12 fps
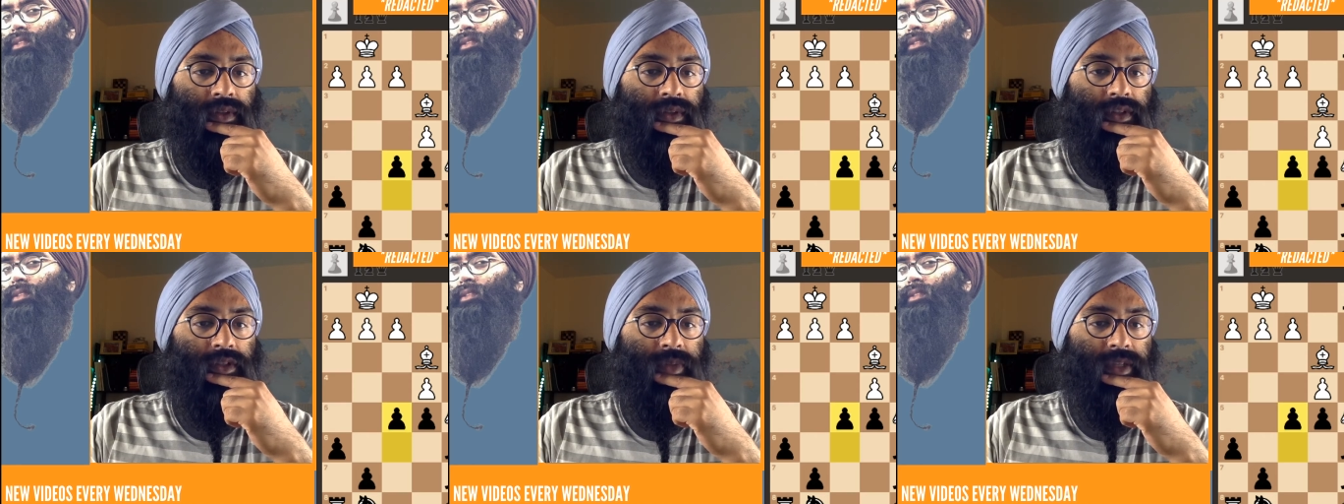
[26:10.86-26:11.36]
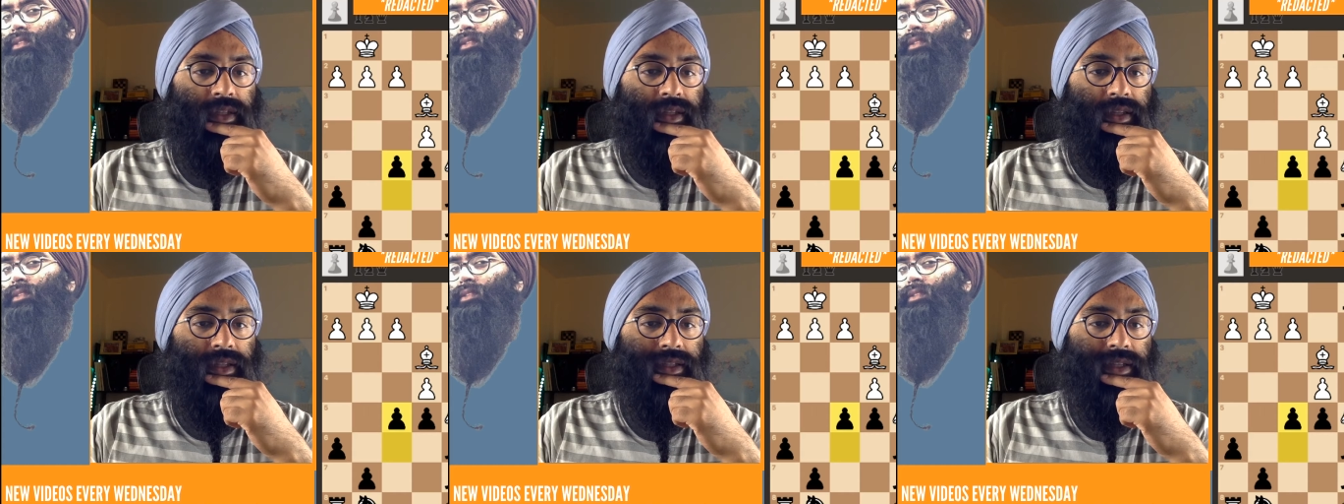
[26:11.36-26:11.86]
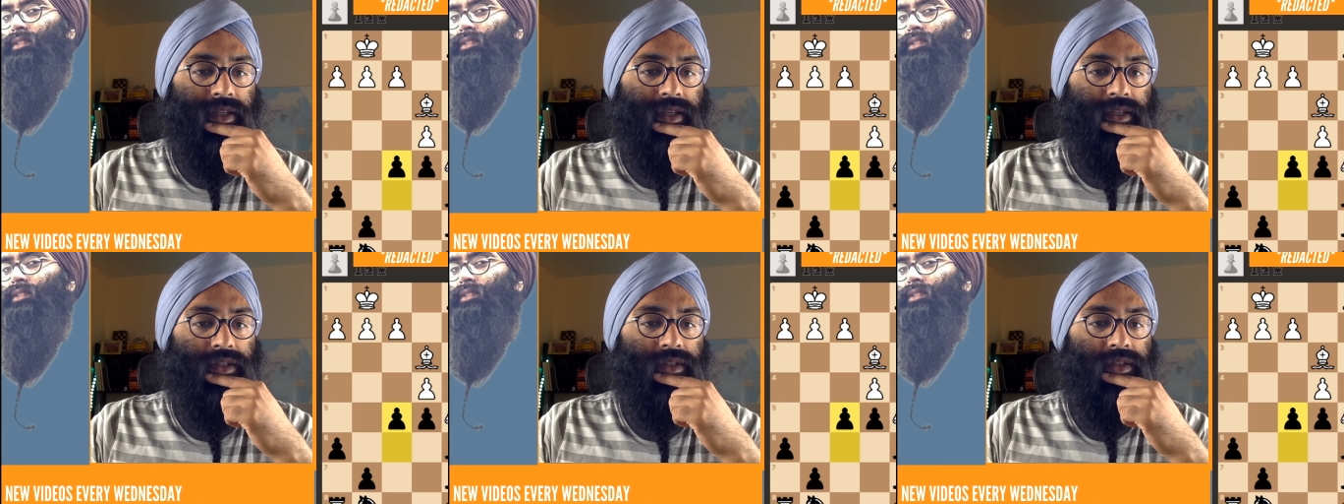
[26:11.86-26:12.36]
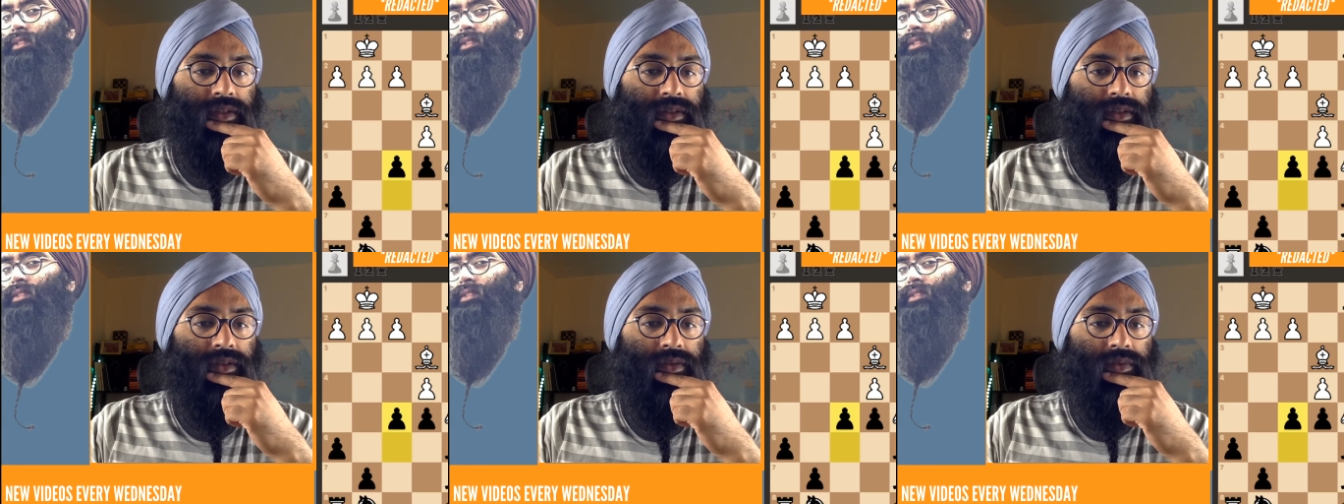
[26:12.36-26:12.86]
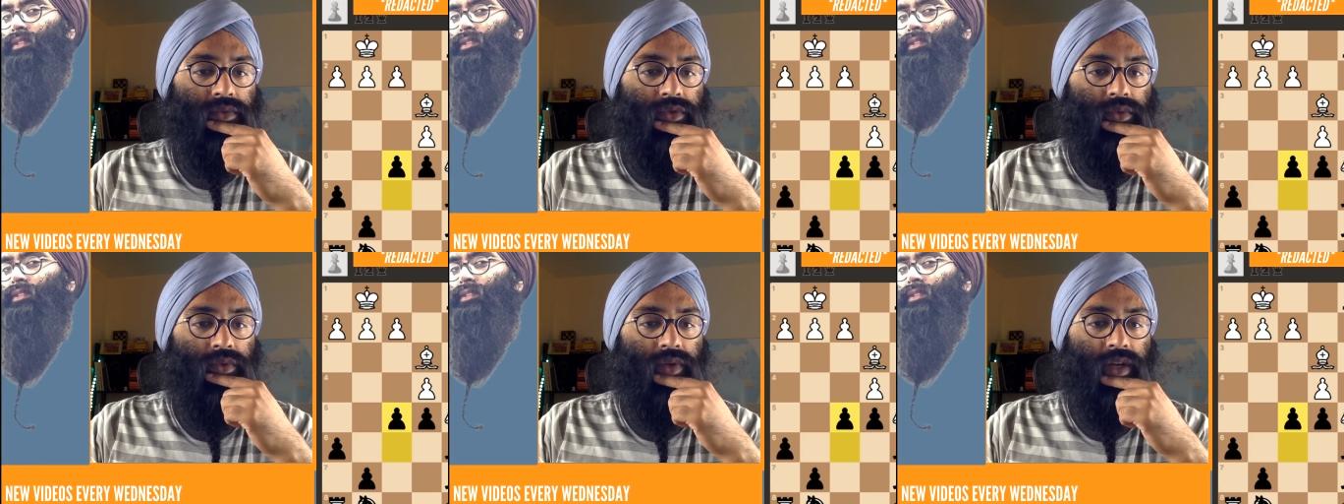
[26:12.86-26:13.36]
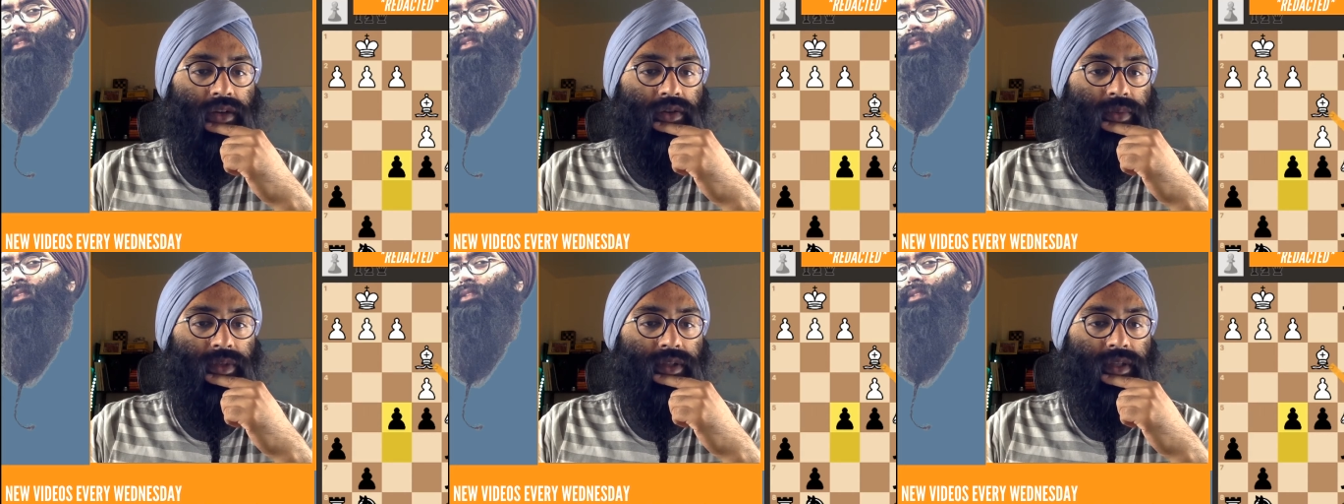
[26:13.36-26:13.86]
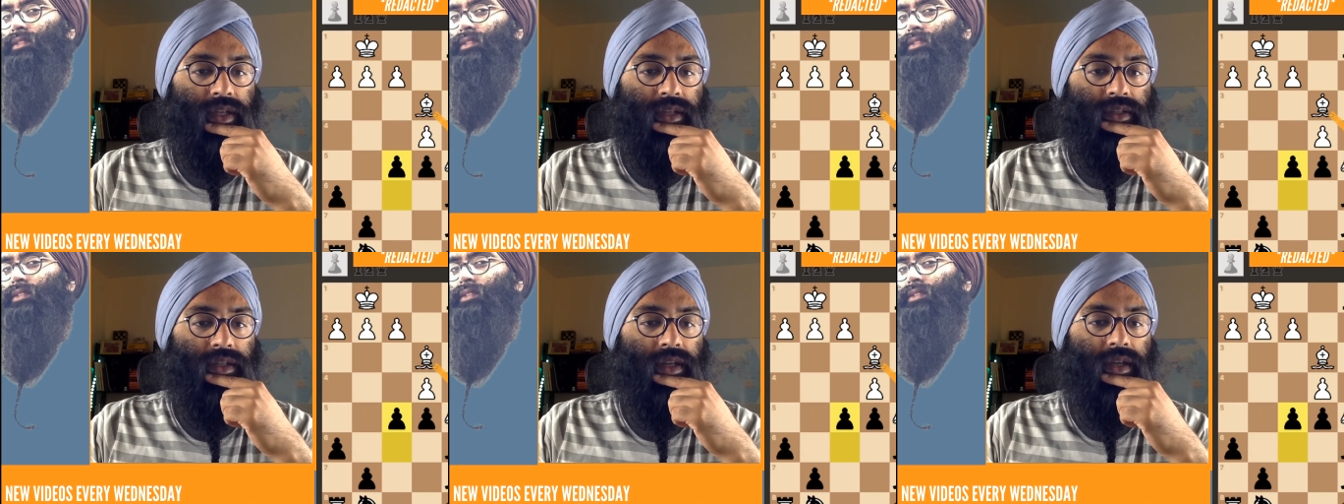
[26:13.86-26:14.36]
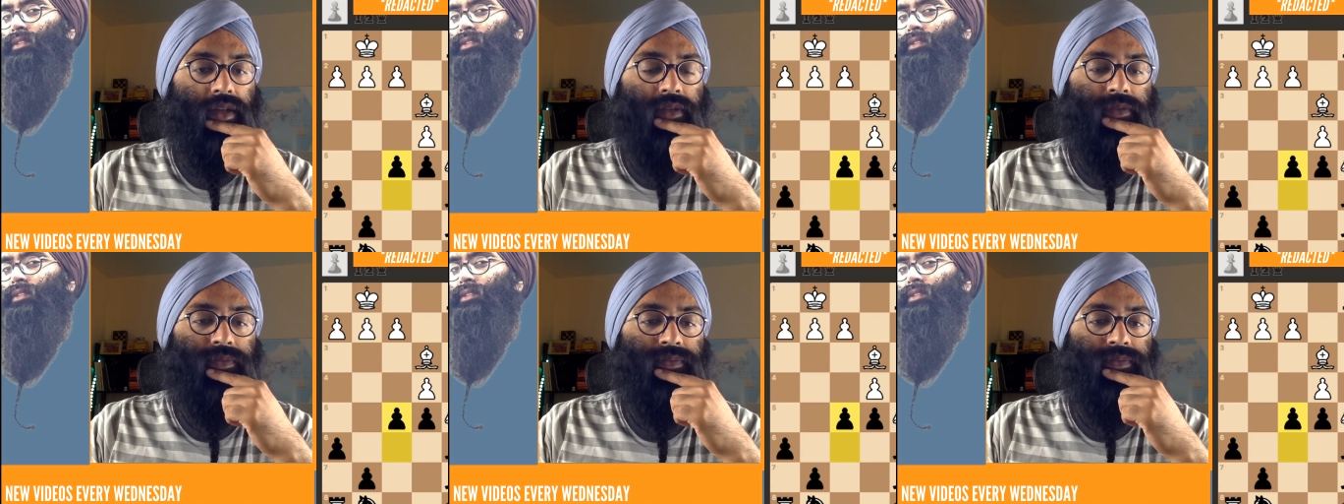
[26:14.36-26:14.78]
Expecting this to hit, which will crack open the king side.